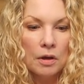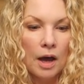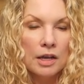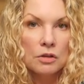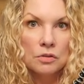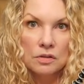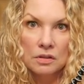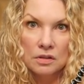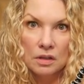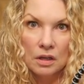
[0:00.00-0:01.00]
I used
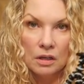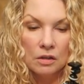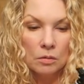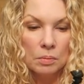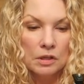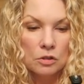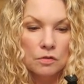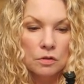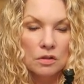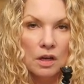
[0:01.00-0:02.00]
this again at the beach
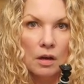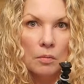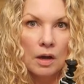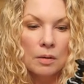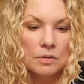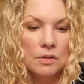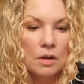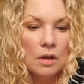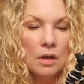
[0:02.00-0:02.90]
for the time lapse